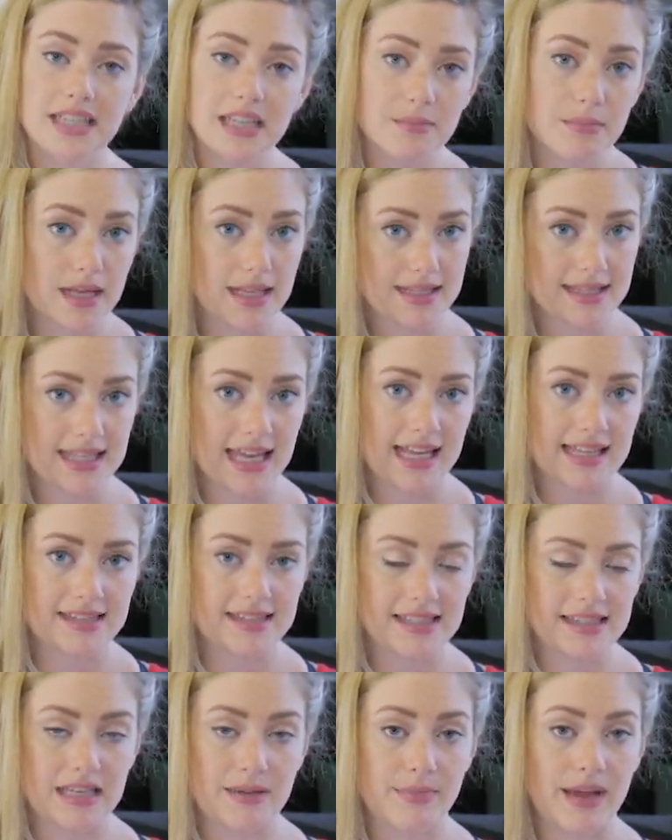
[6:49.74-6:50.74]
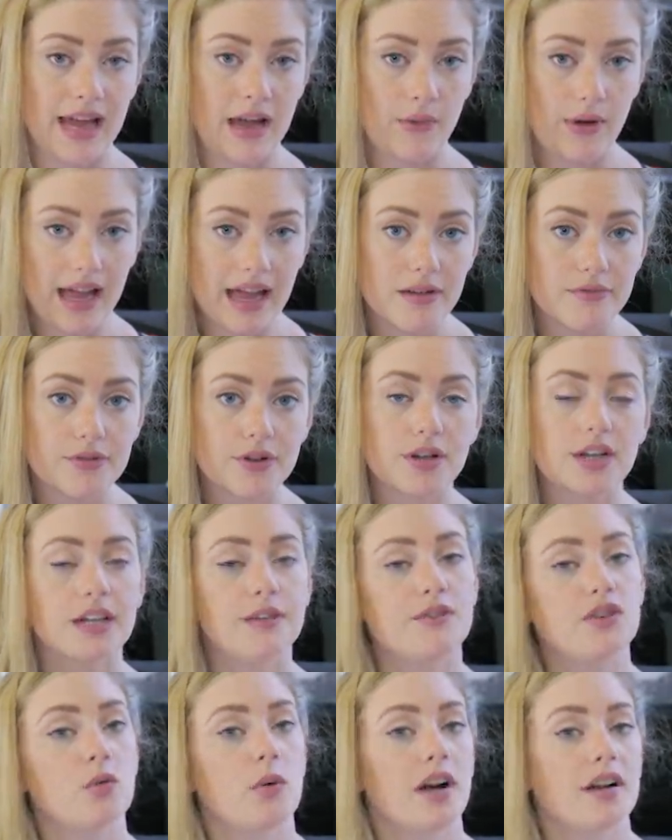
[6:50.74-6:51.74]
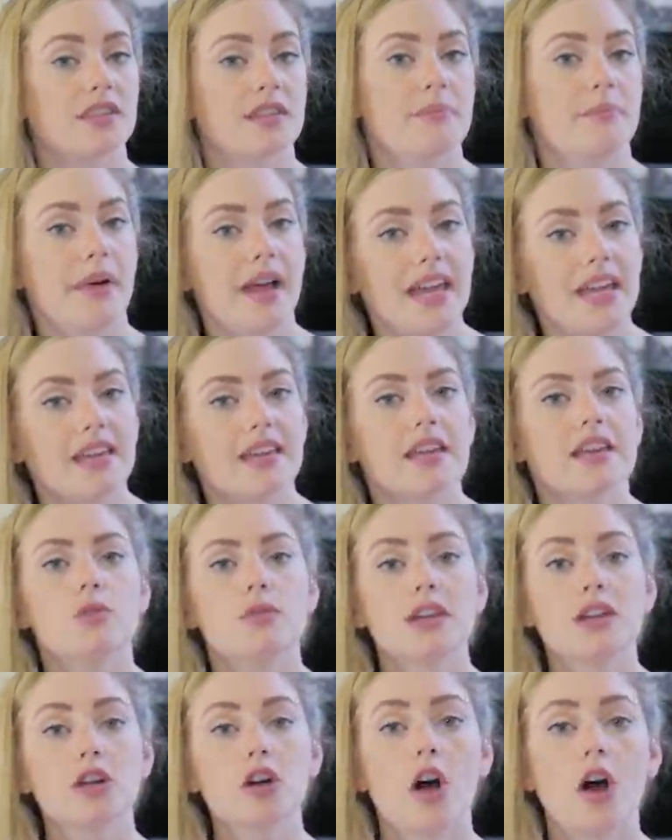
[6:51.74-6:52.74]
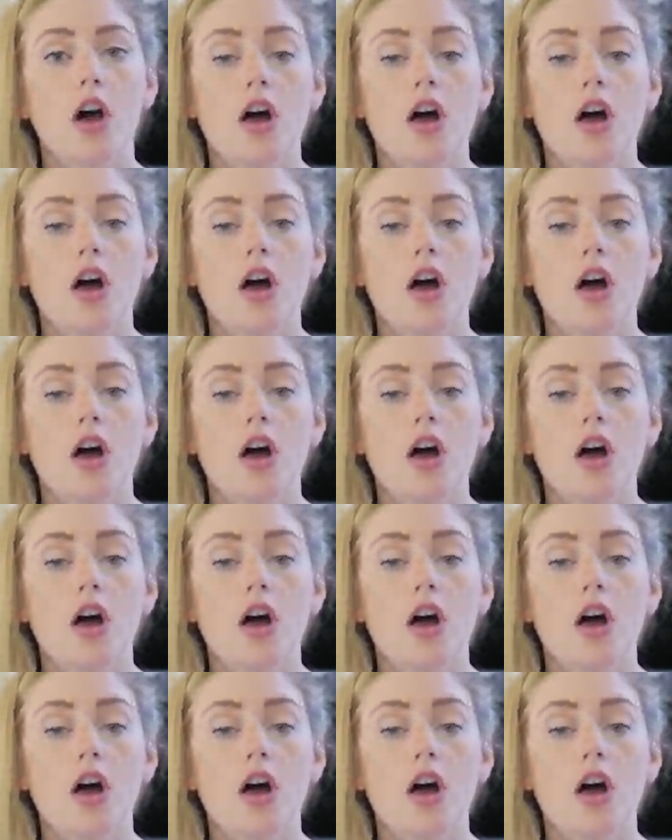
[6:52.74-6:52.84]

your teammates can't see them, however if you are on the mic you can